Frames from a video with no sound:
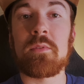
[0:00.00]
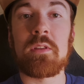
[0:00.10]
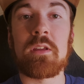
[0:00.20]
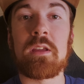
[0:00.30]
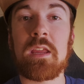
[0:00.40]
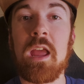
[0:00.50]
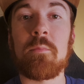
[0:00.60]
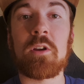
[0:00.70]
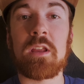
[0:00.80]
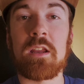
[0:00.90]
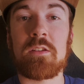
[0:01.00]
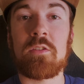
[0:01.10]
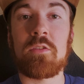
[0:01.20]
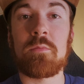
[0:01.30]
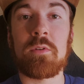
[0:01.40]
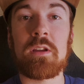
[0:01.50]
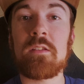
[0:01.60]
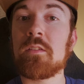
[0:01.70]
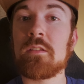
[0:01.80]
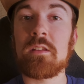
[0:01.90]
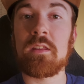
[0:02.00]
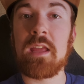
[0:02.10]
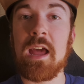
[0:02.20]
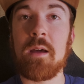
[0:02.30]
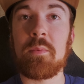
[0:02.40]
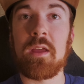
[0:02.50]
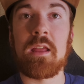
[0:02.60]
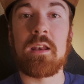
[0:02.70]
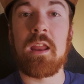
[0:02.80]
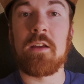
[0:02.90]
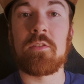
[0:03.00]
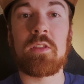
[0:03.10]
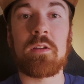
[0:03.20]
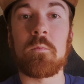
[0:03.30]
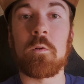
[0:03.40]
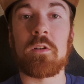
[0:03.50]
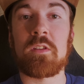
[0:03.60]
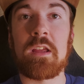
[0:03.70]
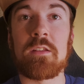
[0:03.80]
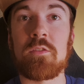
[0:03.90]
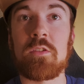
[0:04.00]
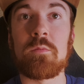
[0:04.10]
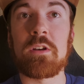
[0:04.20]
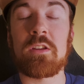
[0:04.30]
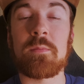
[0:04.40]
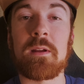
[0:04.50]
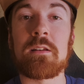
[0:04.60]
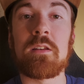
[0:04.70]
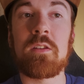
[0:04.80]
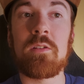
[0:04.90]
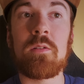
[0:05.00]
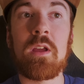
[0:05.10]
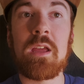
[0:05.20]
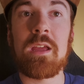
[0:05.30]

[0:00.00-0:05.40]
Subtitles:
The camera connects super easily to the app, and everything works as you would expect it to.